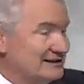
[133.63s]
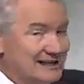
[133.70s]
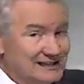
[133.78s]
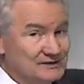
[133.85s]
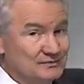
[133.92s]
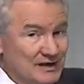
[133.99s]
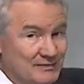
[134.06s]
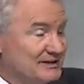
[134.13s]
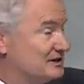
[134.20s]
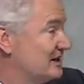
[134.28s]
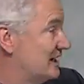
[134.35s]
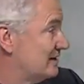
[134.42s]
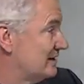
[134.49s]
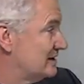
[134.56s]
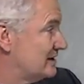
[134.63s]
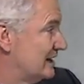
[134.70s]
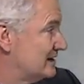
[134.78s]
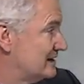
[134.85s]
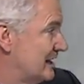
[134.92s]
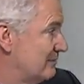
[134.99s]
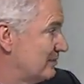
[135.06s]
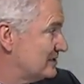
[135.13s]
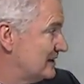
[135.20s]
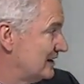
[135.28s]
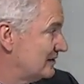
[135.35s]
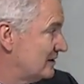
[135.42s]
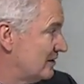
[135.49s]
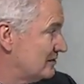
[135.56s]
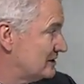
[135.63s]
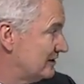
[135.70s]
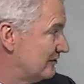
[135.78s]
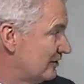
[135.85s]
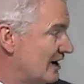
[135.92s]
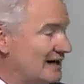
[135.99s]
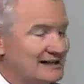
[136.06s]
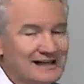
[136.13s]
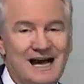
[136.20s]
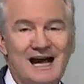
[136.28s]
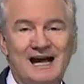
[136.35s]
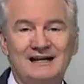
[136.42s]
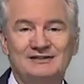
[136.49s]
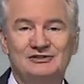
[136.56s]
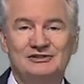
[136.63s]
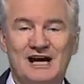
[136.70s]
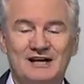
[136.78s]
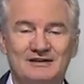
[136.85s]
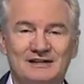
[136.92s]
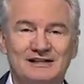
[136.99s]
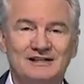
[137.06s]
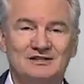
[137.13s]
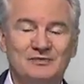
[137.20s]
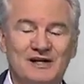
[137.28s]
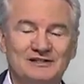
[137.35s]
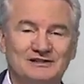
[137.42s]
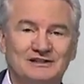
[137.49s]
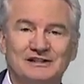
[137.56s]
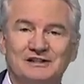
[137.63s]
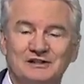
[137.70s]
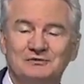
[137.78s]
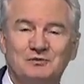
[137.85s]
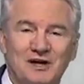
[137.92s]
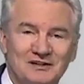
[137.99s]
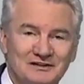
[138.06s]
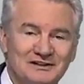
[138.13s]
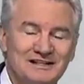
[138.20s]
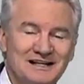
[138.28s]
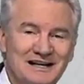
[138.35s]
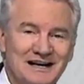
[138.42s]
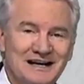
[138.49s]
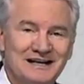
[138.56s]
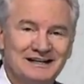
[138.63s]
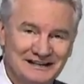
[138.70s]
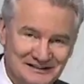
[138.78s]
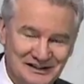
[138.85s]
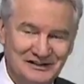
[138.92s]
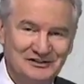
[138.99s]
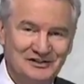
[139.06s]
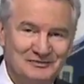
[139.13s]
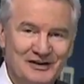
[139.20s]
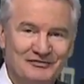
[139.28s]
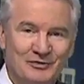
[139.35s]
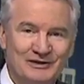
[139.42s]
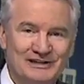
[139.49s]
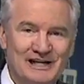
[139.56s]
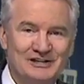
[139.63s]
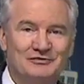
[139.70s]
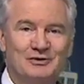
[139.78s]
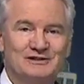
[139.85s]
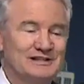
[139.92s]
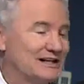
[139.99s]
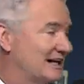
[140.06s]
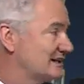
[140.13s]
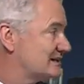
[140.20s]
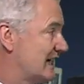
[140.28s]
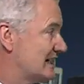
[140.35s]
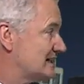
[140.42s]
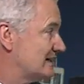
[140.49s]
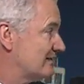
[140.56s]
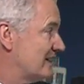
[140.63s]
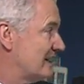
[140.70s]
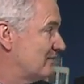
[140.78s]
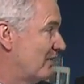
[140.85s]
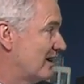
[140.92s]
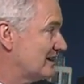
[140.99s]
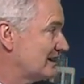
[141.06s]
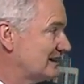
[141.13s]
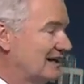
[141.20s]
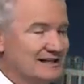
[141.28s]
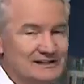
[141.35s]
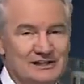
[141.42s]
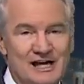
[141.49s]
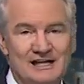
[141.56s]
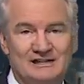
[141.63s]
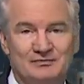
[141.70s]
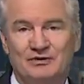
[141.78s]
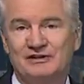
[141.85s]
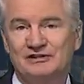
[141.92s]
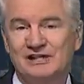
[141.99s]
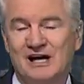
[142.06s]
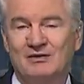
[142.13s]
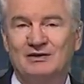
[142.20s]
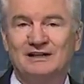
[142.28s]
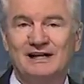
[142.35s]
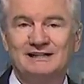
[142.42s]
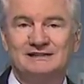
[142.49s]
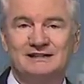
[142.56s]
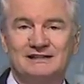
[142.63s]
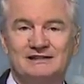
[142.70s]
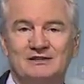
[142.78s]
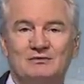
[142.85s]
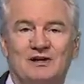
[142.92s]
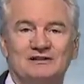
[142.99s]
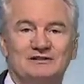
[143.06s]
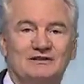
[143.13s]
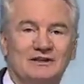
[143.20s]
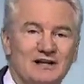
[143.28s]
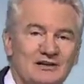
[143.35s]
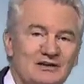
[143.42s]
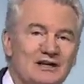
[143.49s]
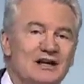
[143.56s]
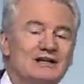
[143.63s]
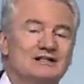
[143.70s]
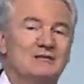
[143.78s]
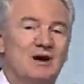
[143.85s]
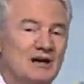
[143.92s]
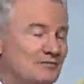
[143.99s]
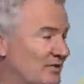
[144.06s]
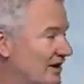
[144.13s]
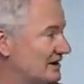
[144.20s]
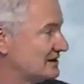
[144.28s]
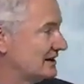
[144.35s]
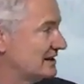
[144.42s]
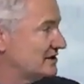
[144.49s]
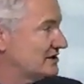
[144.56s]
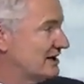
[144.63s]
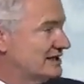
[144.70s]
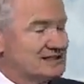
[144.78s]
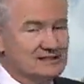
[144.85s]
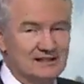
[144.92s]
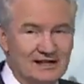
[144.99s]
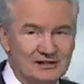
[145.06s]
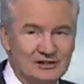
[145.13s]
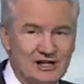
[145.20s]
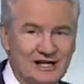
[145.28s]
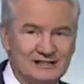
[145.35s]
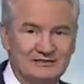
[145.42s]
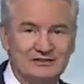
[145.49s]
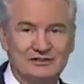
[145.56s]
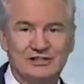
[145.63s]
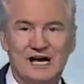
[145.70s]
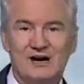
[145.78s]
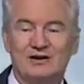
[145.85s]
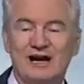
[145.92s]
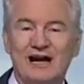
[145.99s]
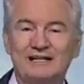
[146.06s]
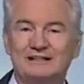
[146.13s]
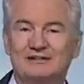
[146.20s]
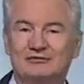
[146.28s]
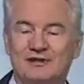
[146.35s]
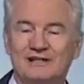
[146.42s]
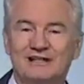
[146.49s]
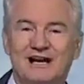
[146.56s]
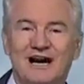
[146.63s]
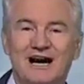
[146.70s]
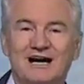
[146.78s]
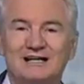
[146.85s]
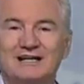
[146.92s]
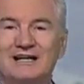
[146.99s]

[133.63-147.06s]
and that's probably generous. Then 10% Thursday, Friday, and Saturday is basically good weather continues. My forecast for tonight skies overhead partly cloudy chance breeze shower late 61 your low tomorrow partially sunny slight chance of a shower 83 the high